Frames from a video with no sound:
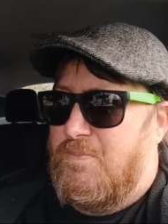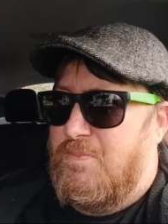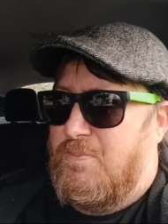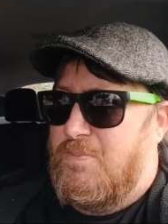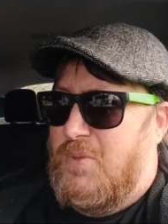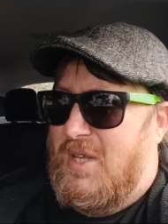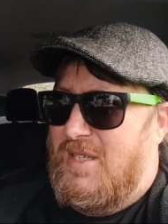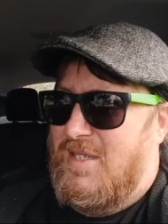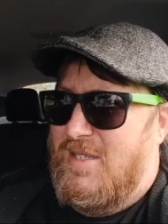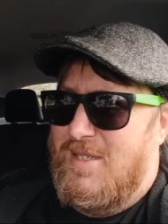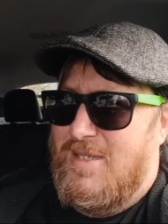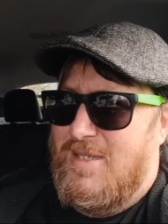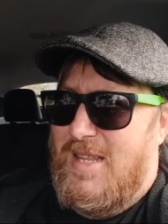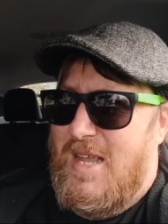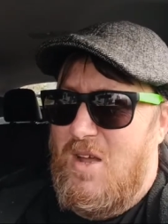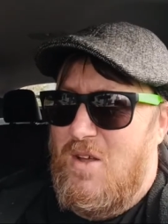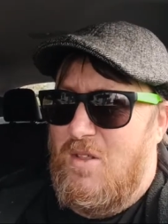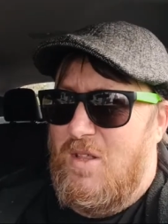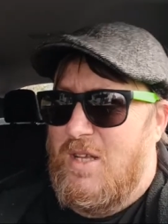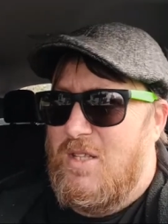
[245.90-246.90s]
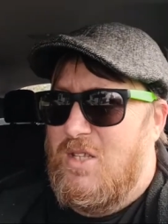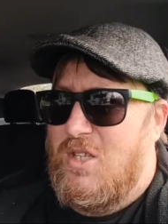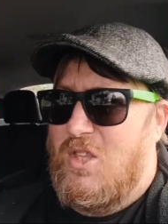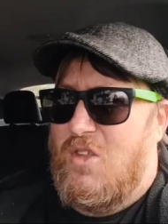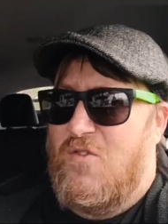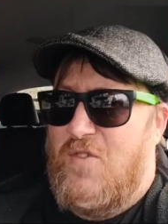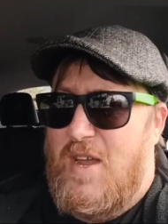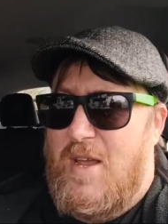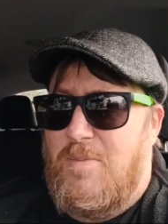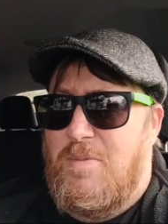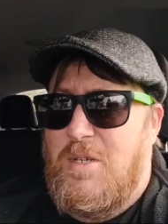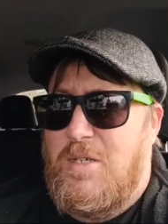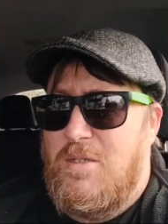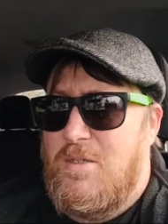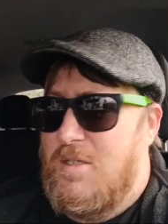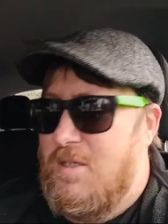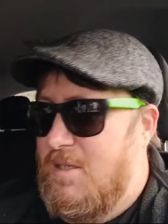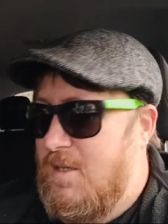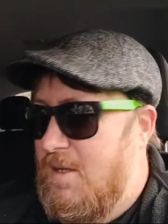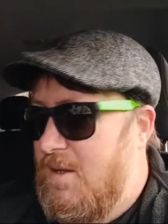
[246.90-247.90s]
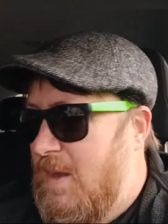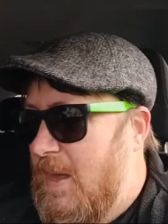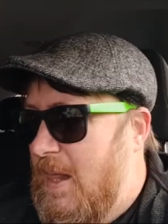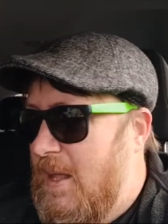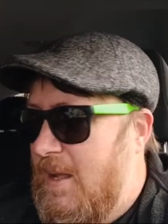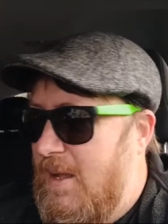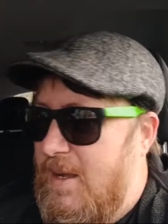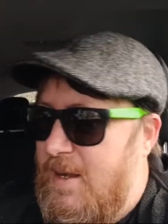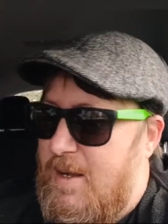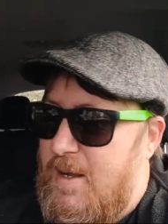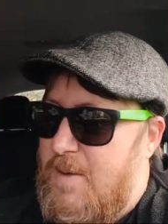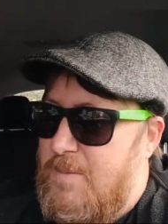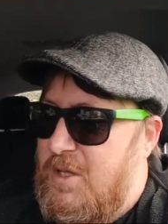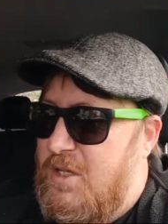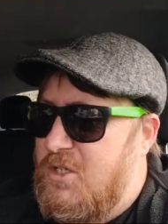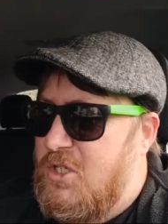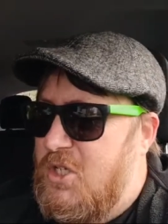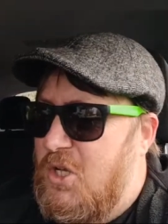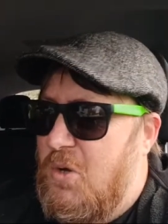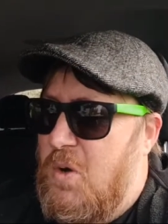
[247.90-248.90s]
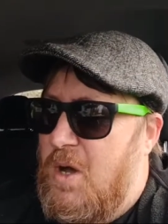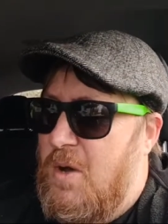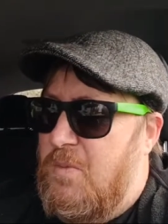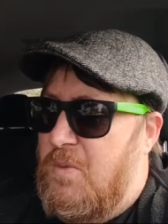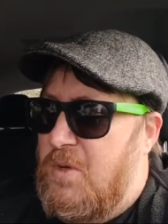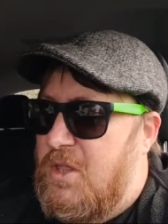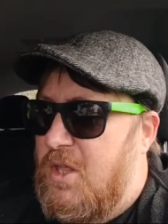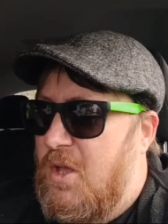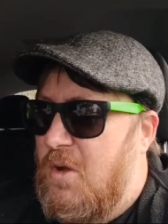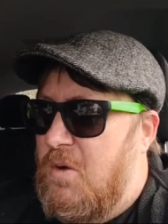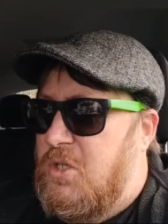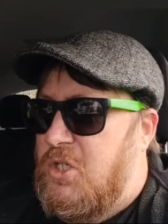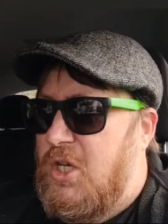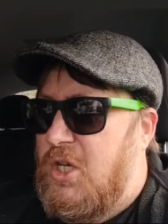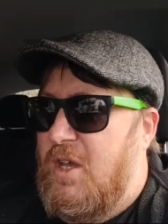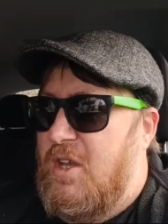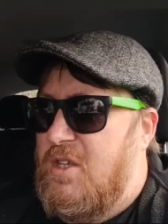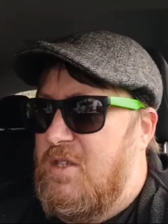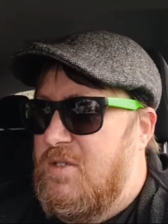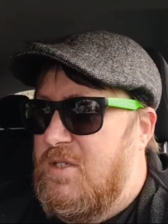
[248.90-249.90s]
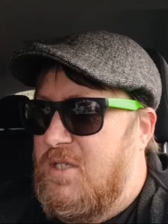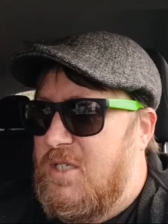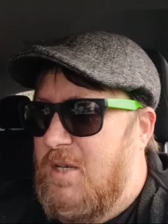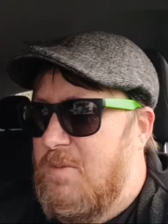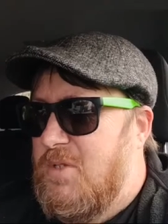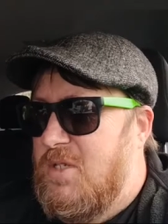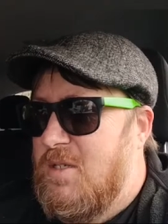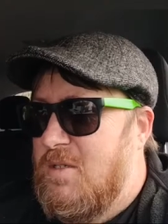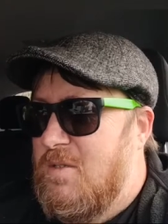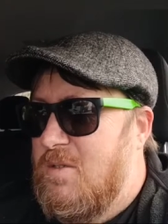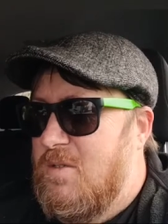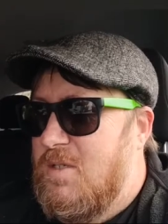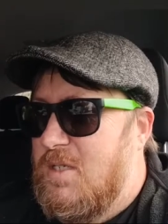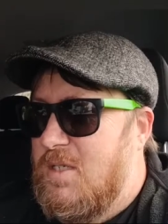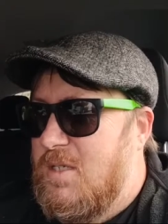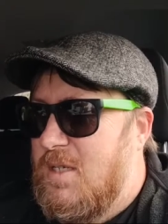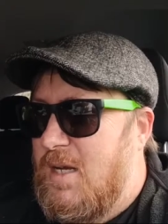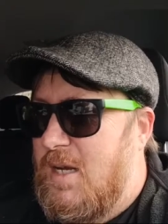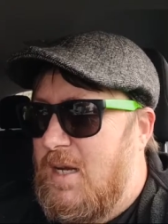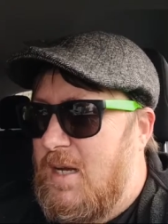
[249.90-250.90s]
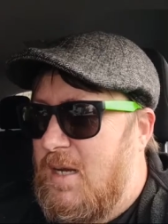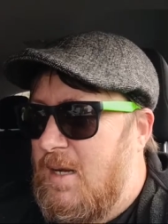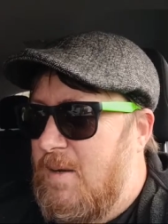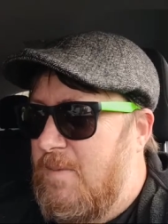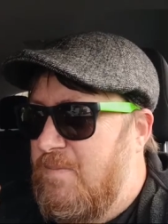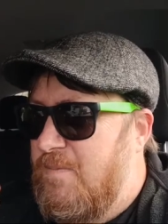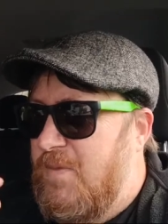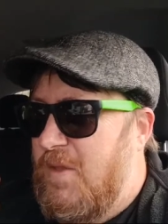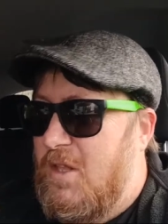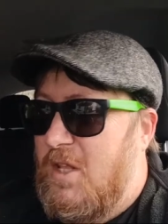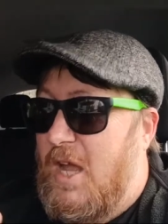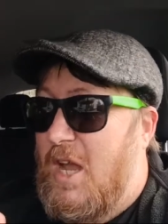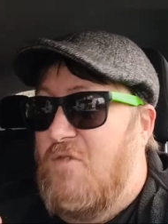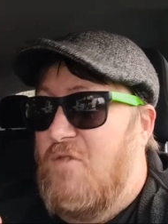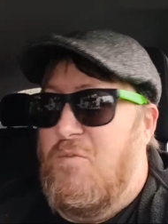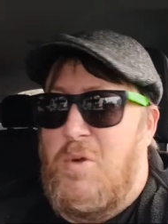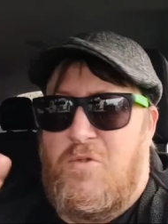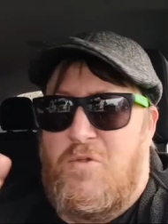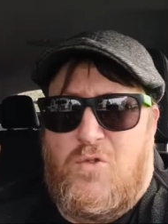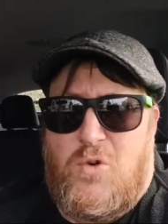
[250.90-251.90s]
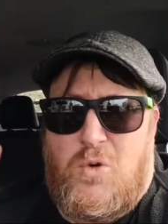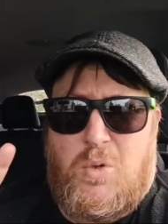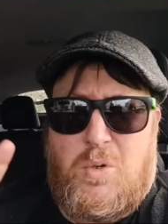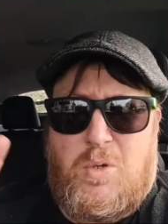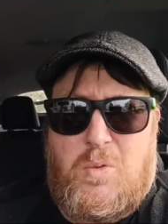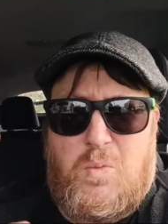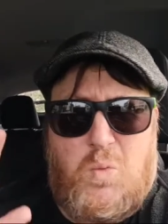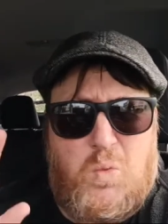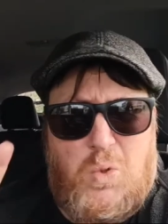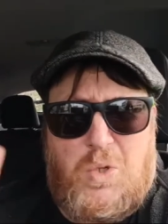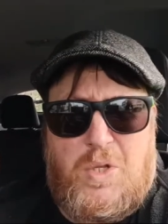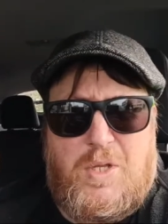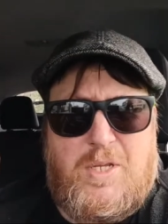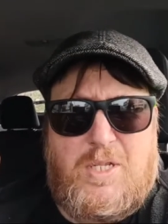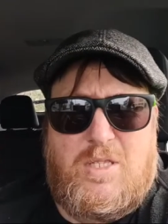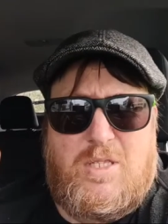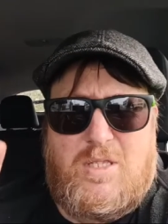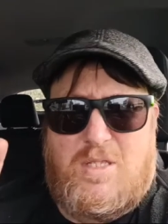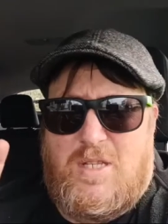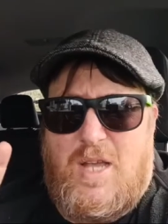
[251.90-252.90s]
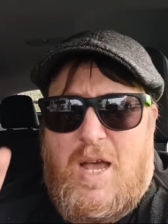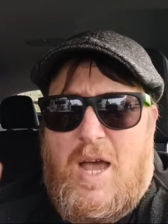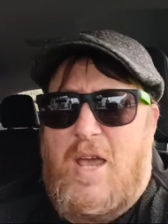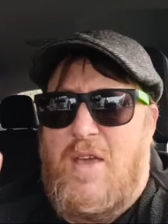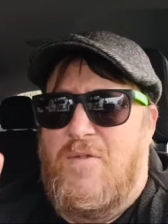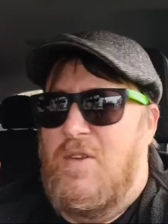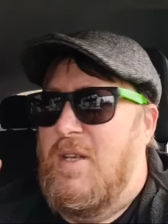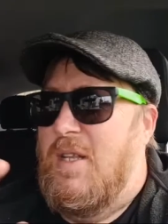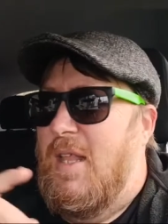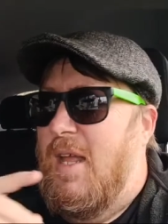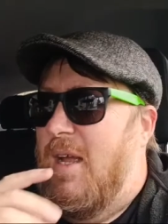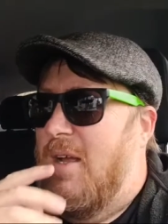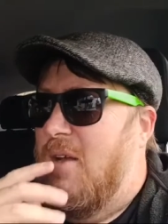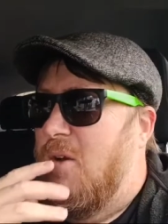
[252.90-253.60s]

places now, like to the families. But let's go on with OJ Simpson's uh, life before we really dive into that